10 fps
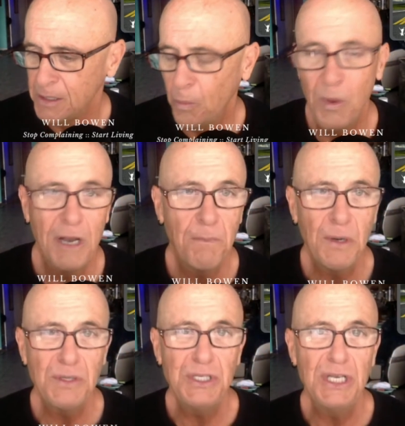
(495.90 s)
When a
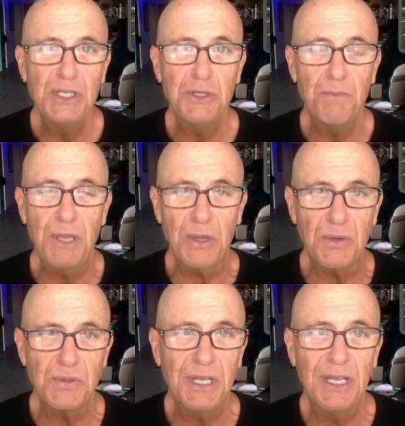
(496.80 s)
person is
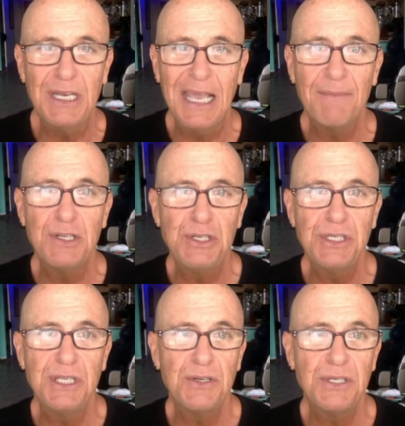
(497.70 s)
abused, it
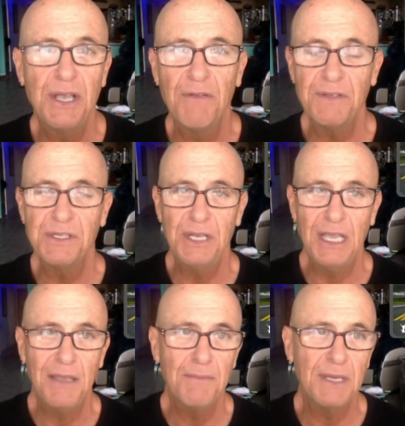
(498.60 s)
damages their self
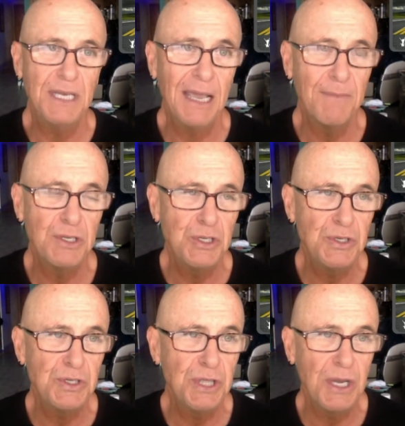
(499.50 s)
esteem, it
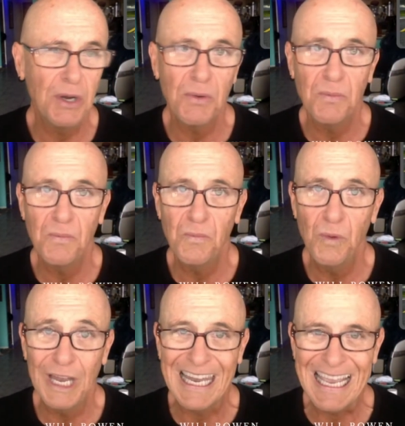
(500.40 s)
damages their
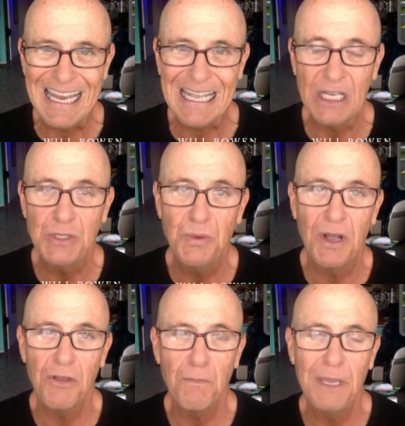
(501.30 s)
relating to
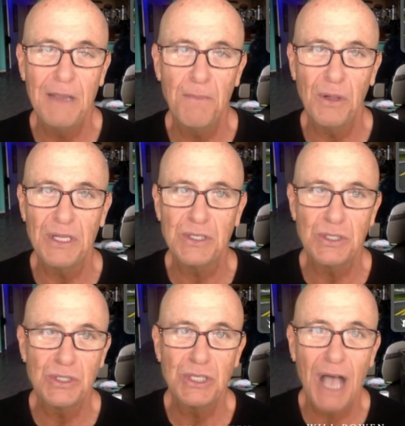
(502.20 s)
other people in
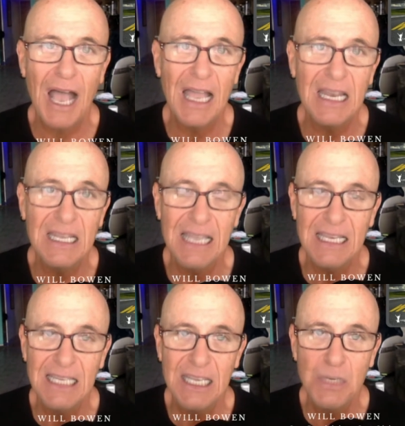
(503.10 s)
society. They
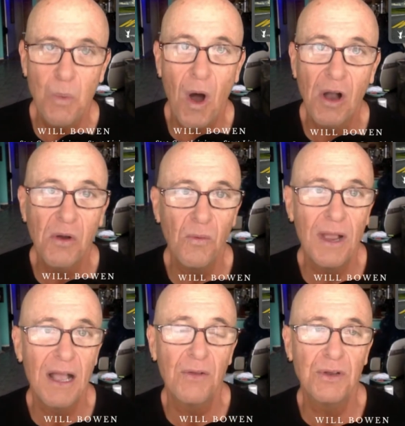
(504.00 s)
tend to walk
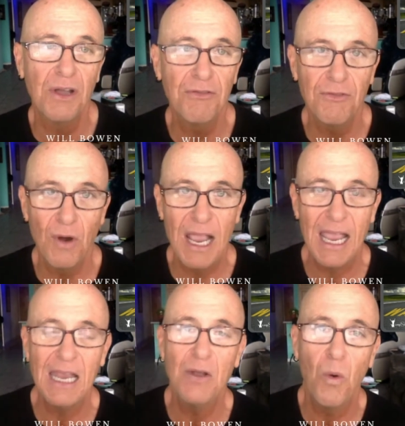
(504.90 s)
around
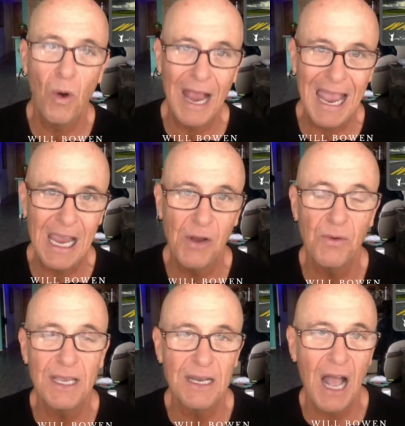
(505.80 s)
afraid or
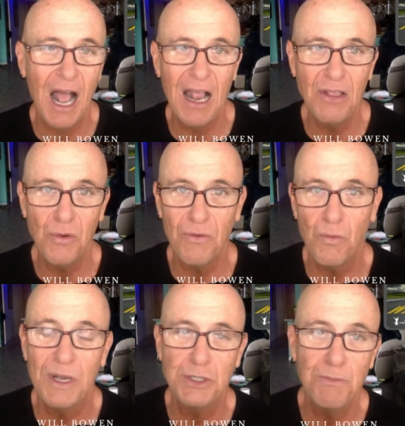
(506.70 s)
angry, and either of
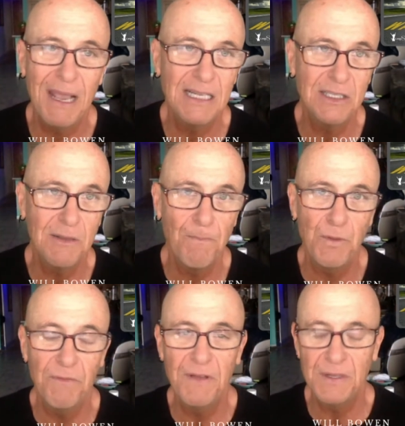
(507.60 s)
which makes them
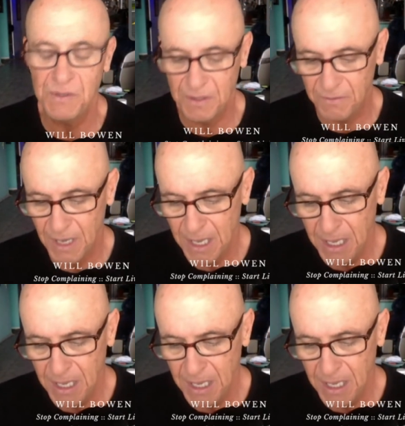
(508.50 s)
defensive.